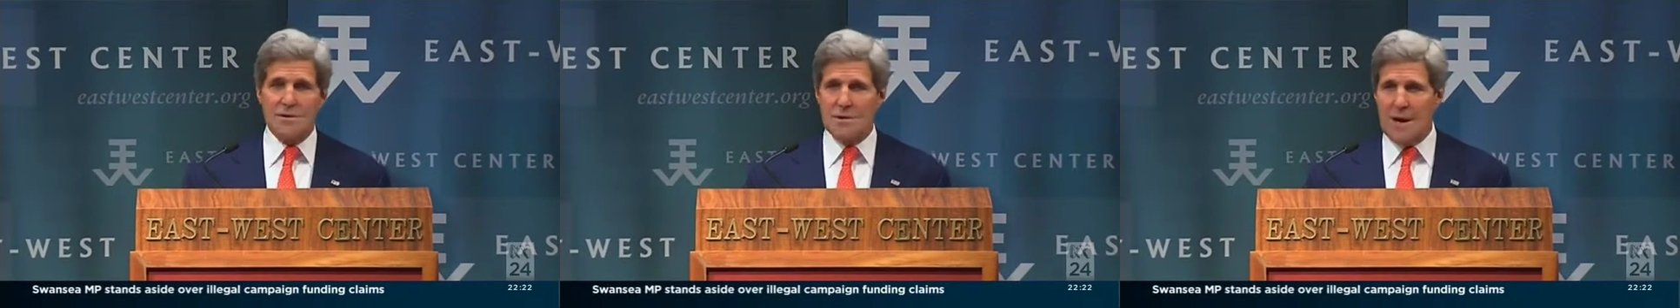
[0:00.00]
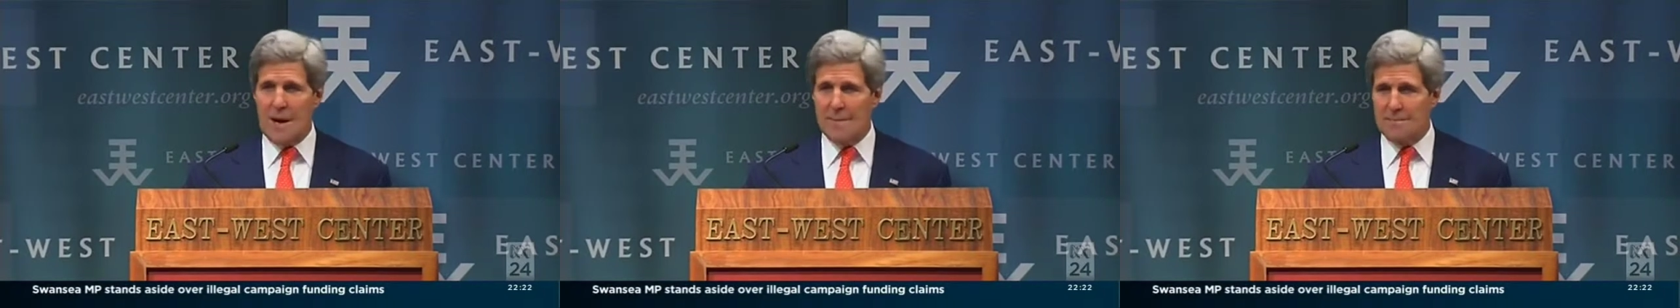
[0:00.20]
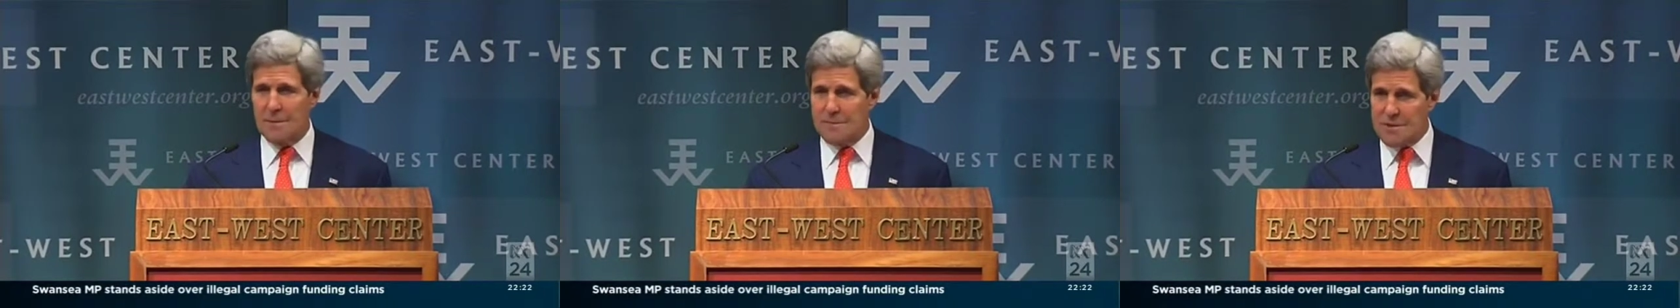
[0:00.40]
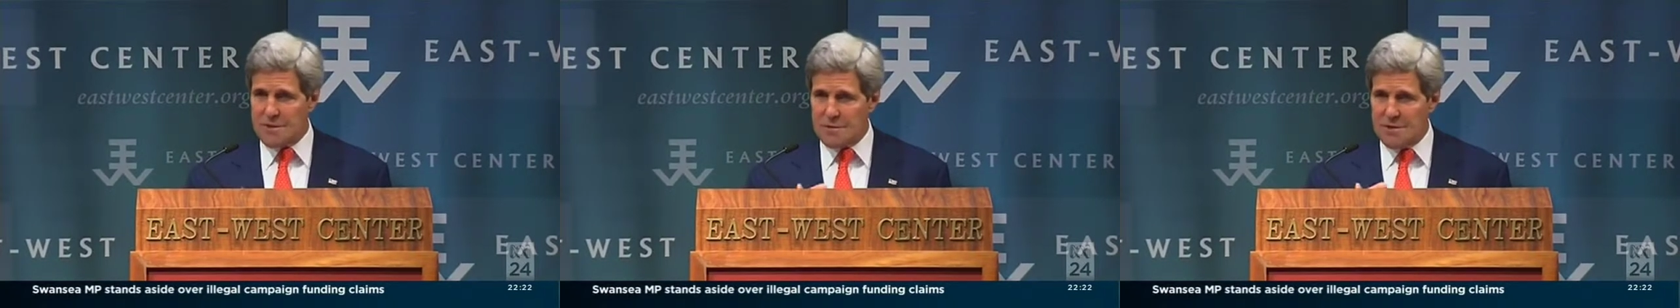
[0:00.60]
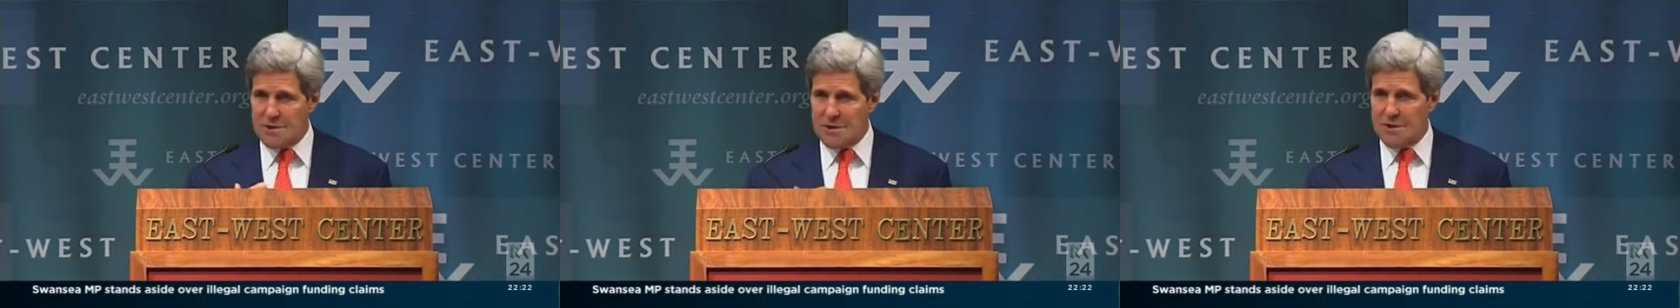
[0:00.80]
trap of
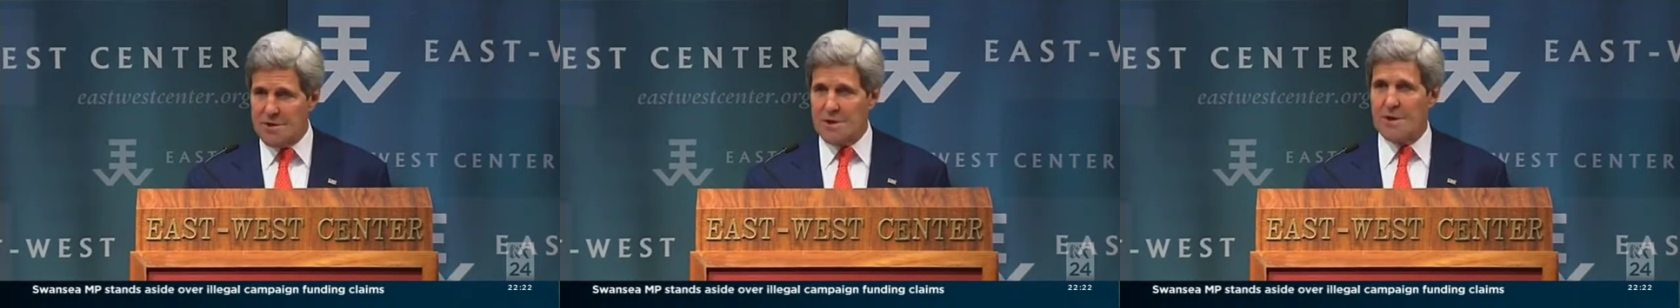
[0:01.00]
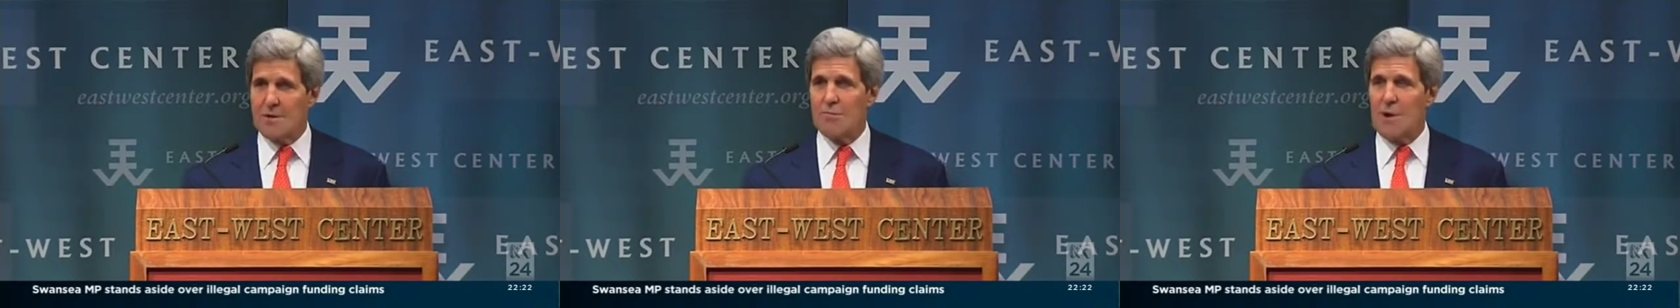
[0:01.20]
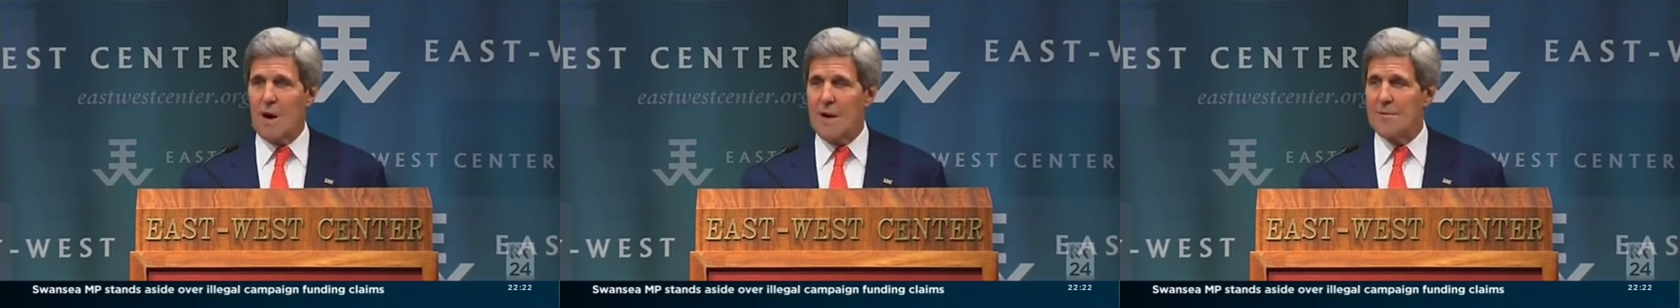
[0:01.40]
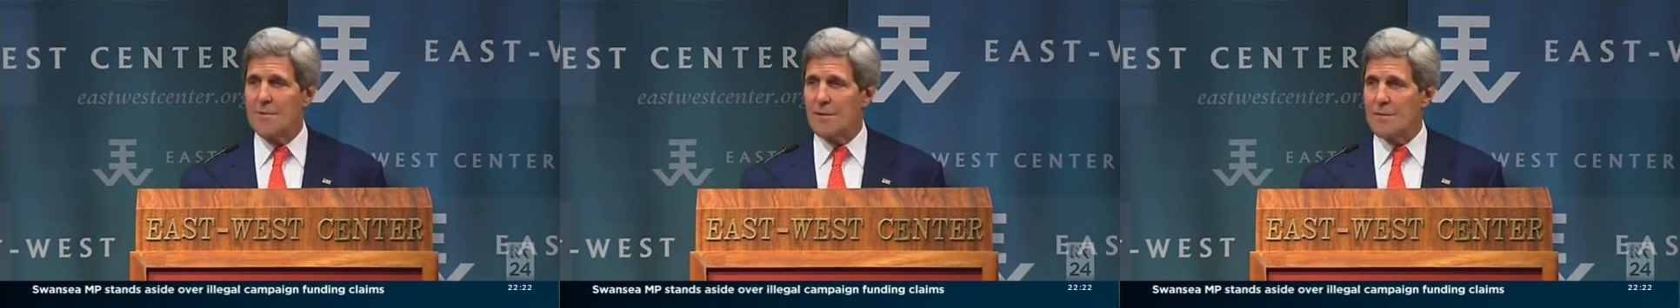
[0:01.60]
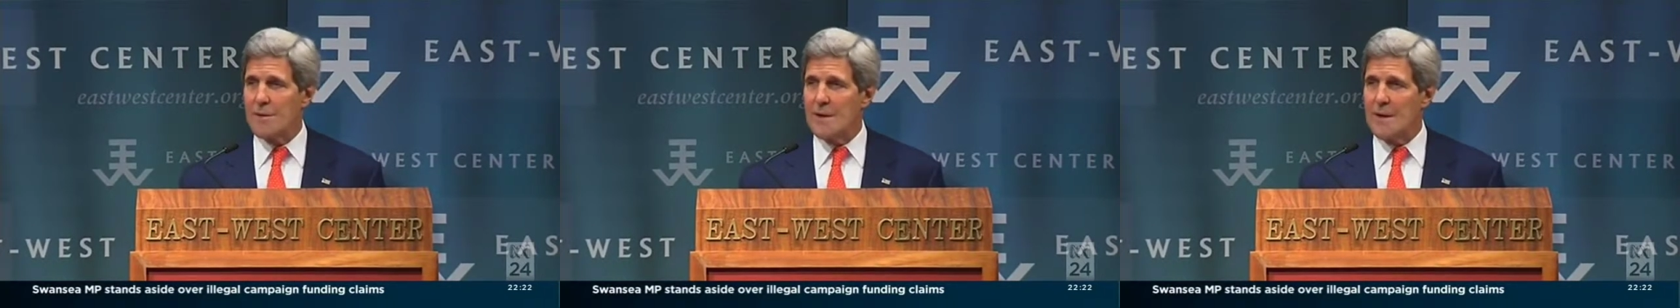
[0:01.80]
strategic
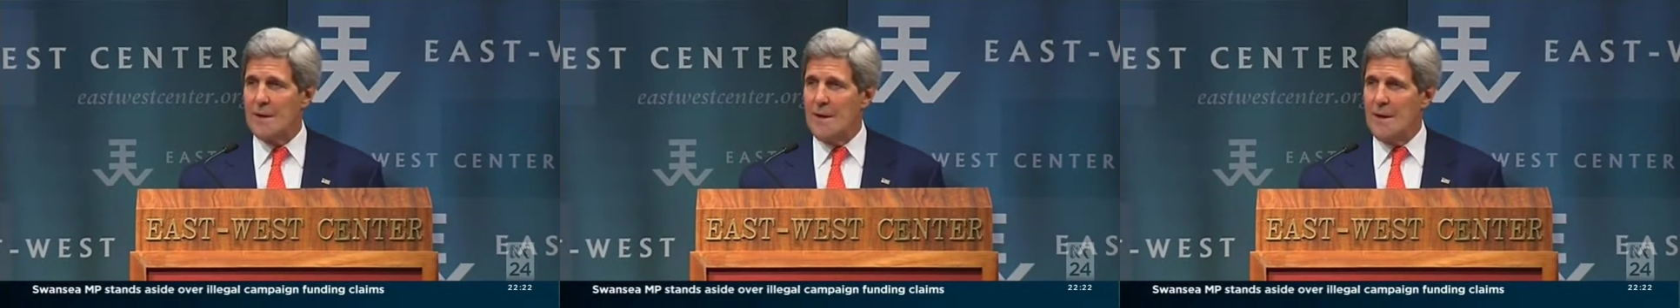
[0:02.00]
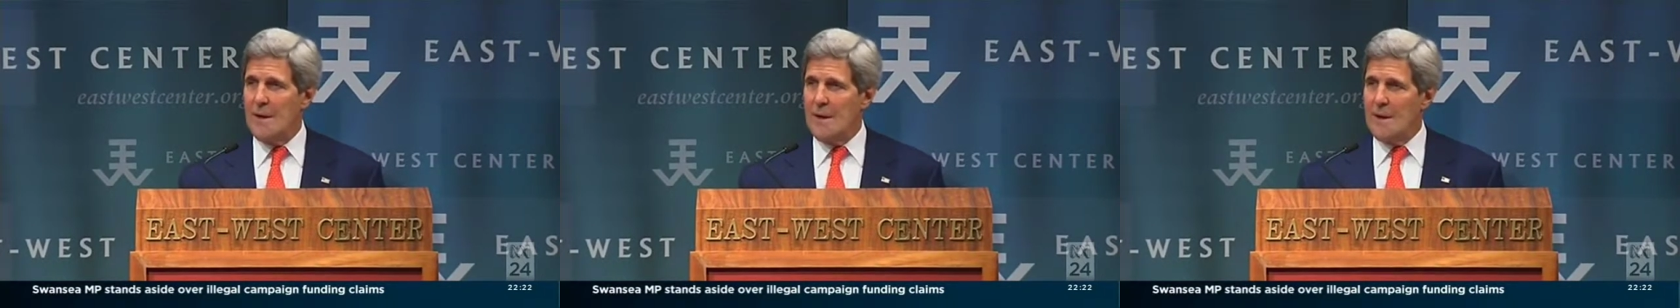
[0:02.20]
rivalry